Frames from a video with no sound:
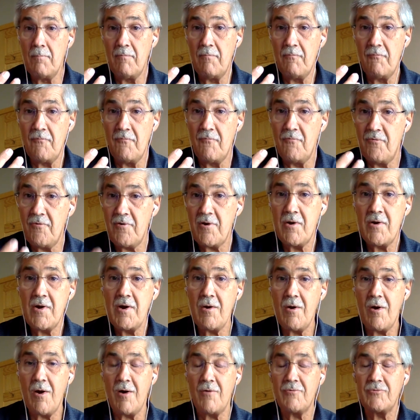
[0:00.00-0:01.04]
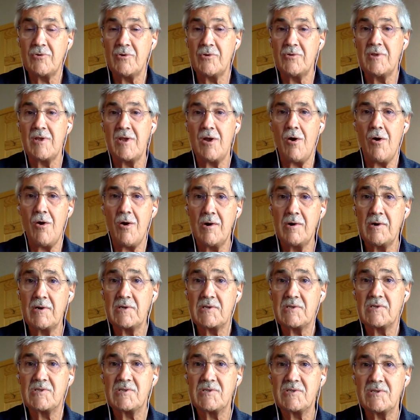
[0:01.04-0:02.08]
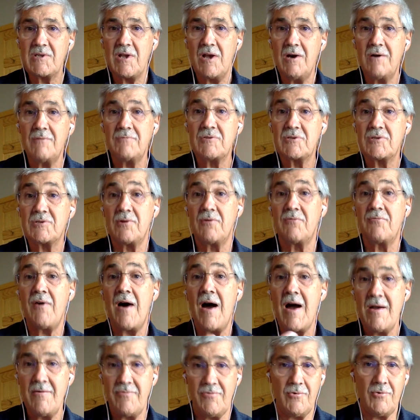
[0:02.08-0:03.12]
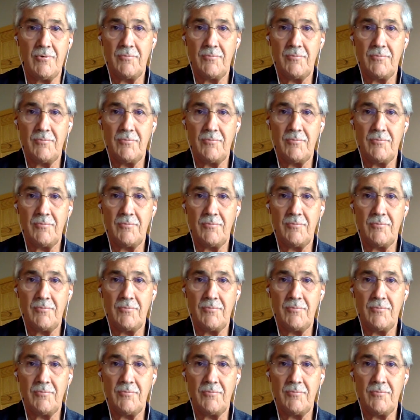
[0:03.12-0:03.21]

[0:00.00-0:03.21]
very often the artists of survival